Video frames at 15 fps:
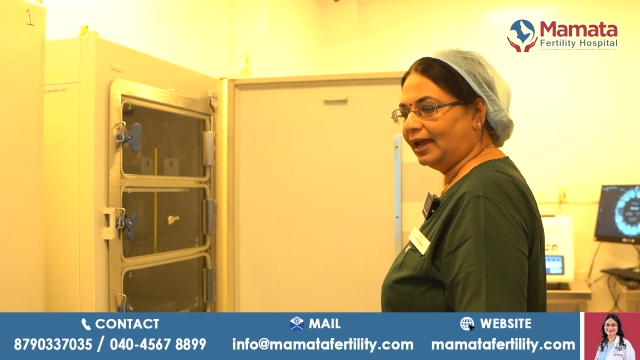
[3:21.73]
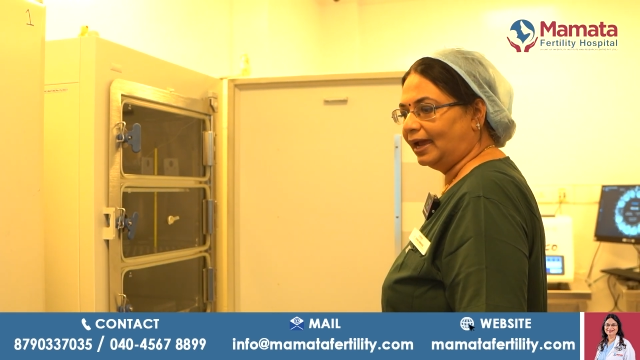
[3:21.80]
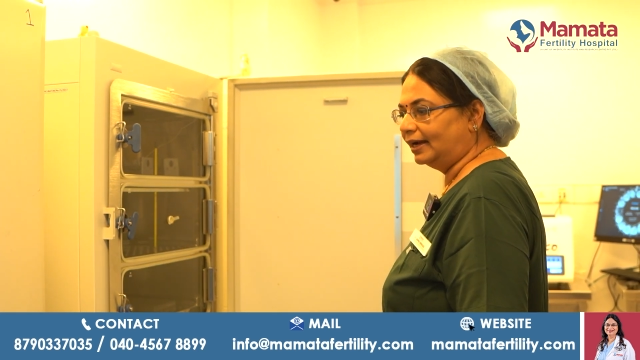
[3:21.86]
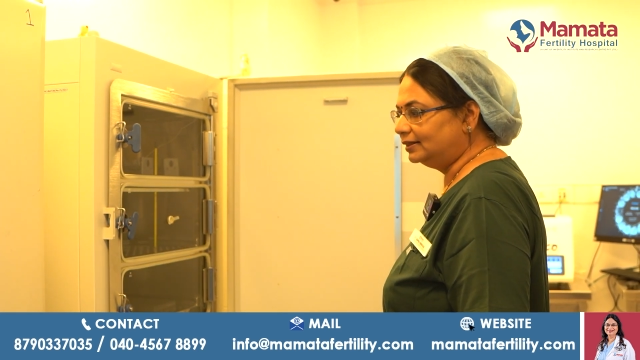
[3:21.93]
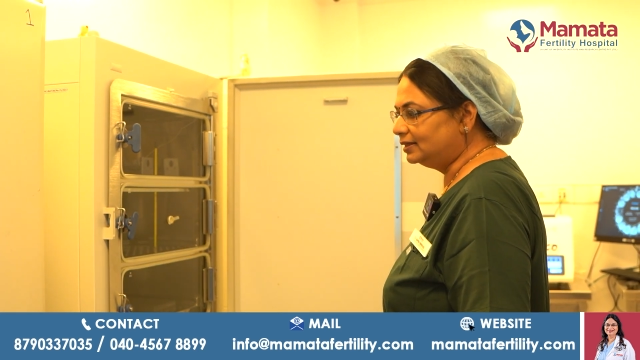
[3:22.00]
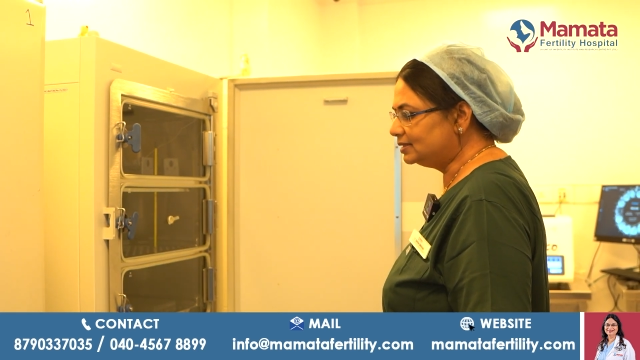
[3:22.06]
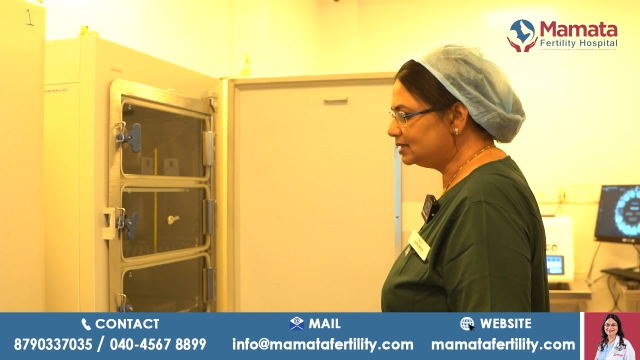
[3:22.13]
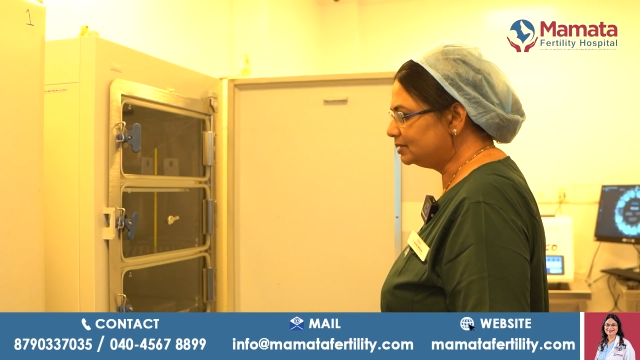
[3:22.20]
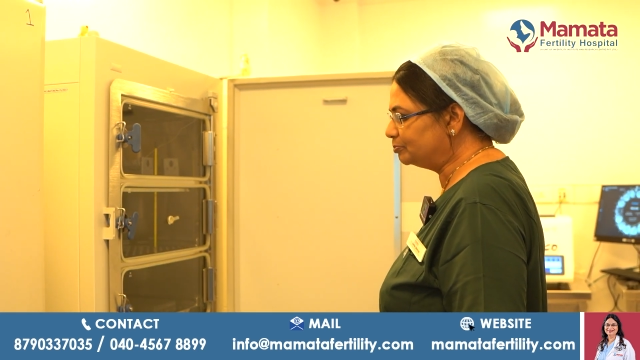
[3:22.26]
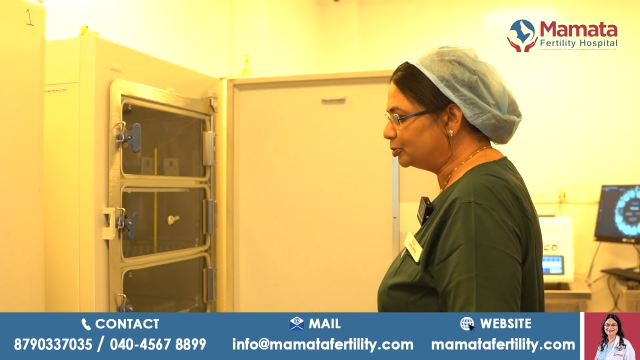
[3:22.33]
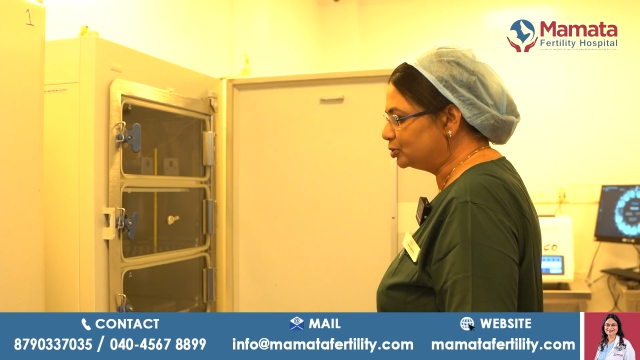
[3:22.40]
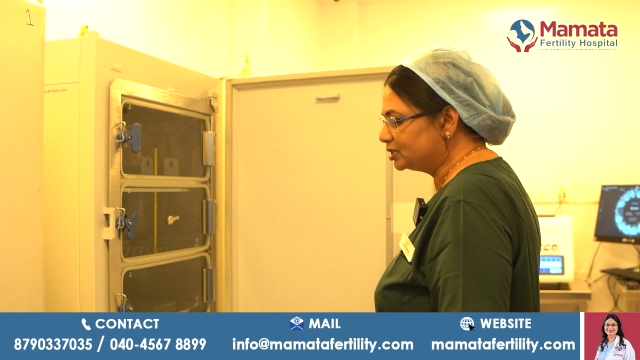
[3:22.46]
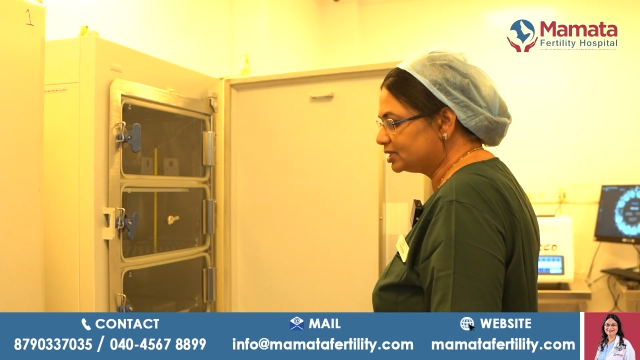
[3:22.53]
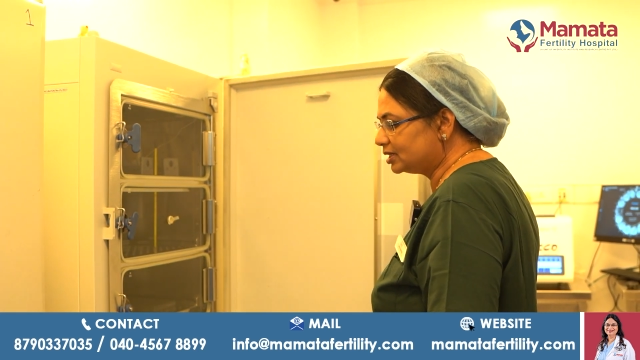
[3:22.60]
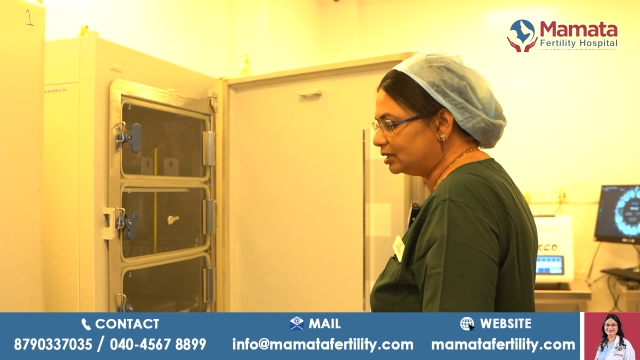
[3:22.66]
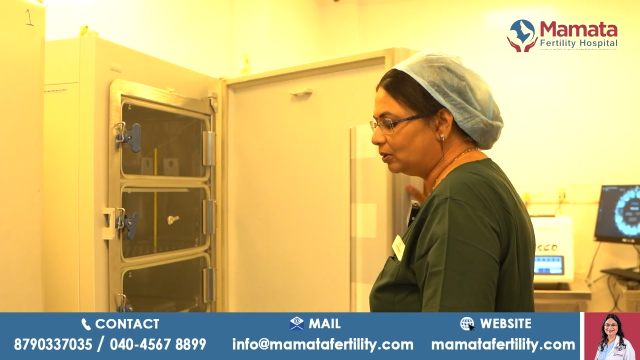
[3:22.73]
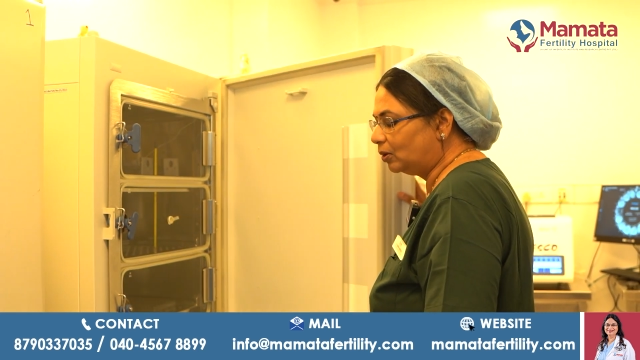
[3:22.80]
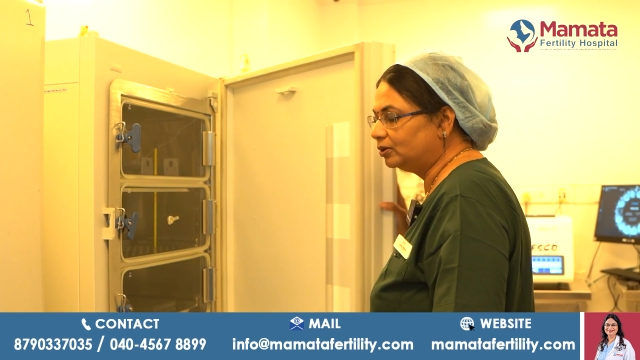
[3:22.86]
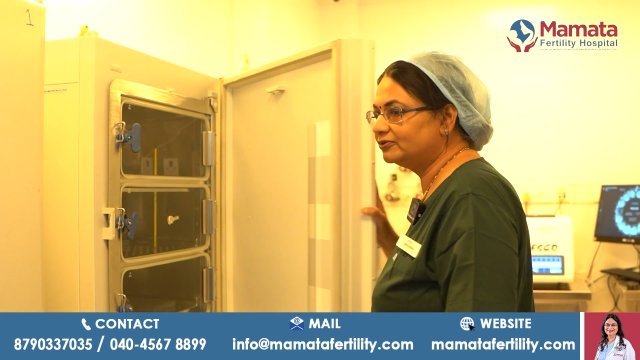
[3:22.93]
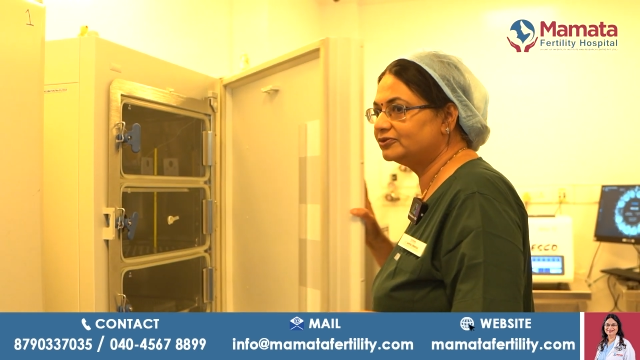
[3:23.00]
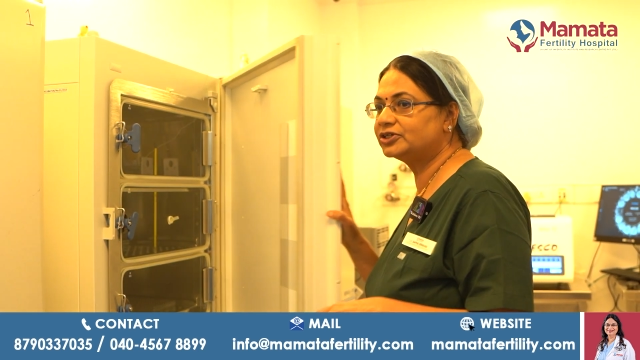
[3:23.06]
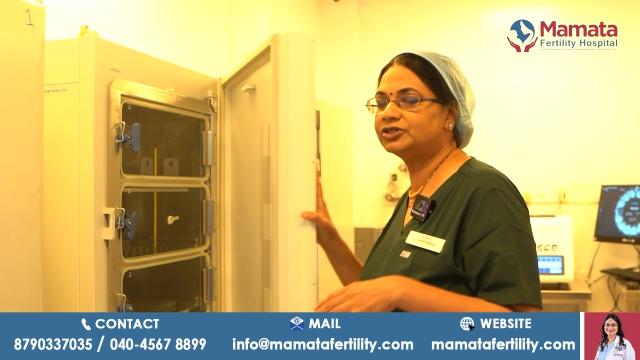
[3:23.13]
and this is, puts a
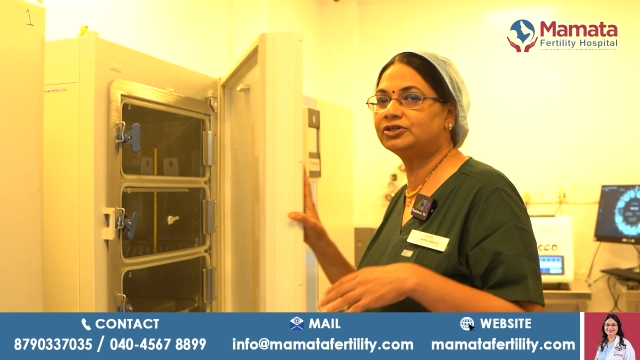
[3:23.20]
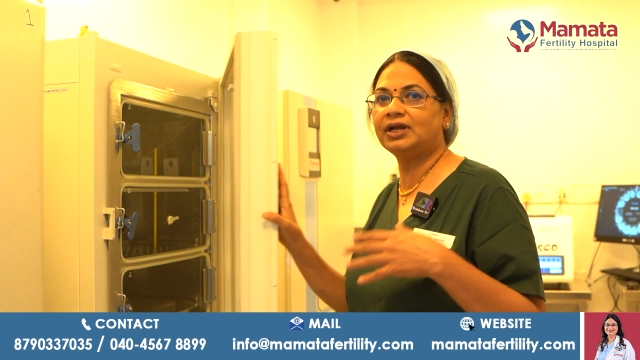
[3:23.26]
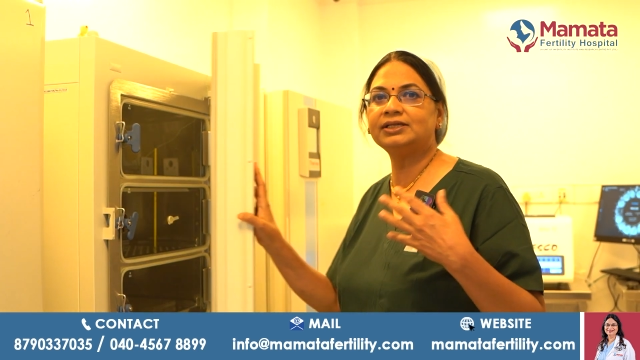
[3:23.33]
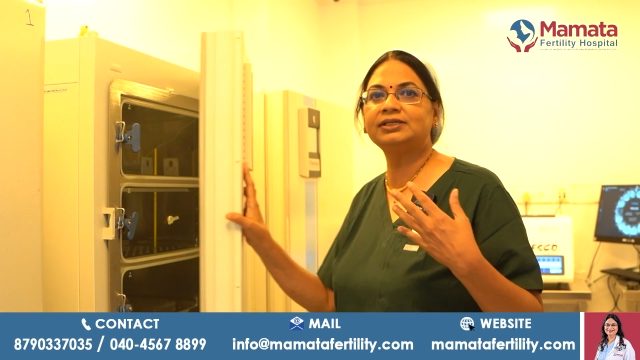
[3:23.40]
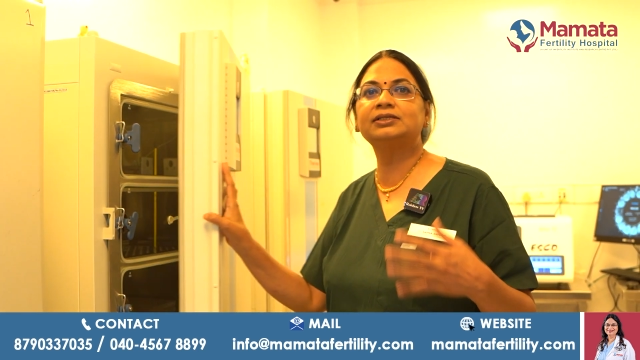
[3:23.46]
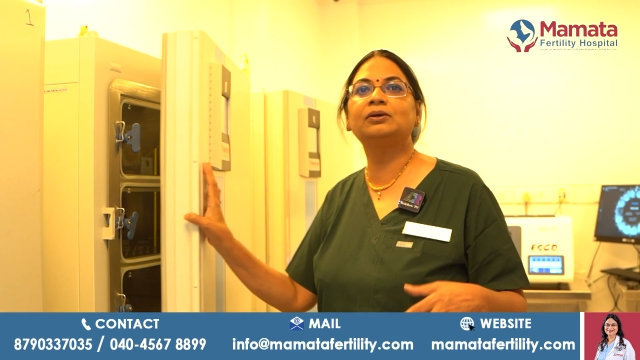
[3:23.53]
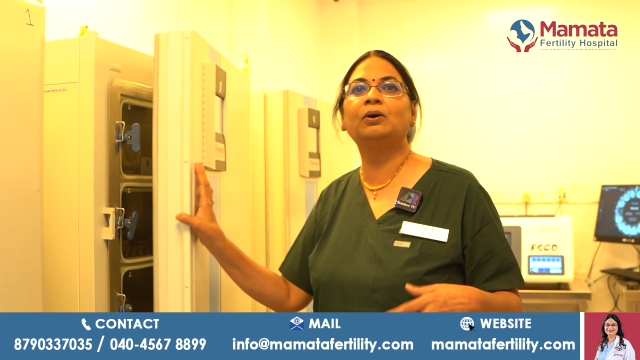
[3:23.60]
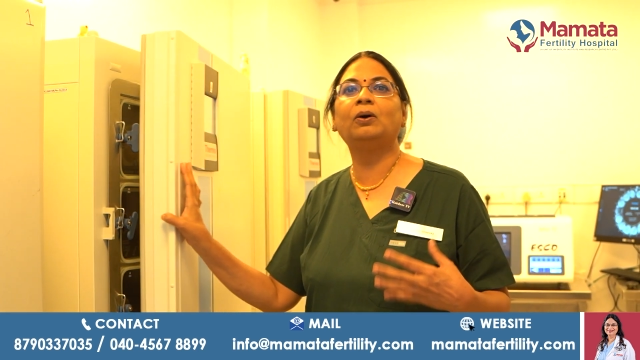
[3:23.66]
lot of stress